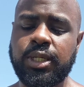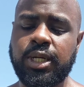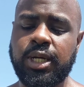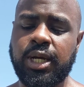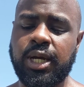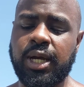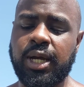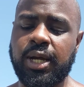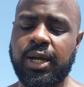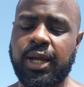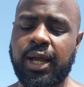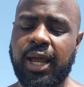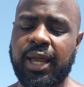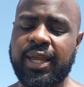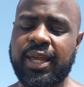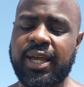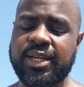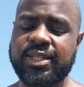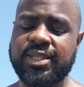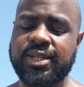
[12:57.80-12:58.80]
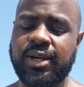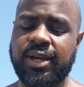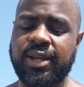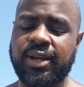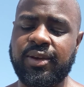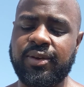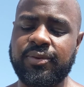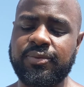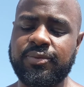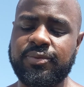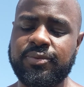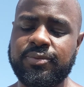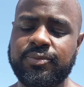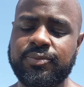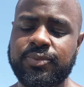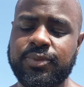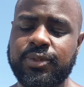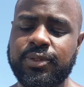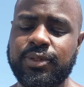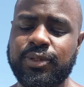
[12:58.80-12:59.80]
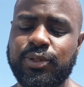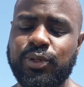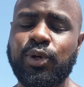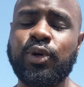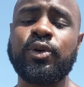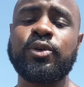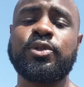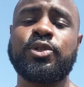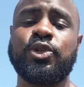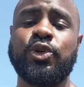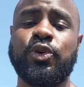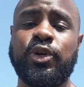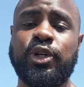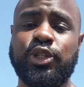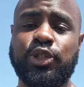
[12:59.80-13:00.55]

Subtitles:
I guess, kind of long story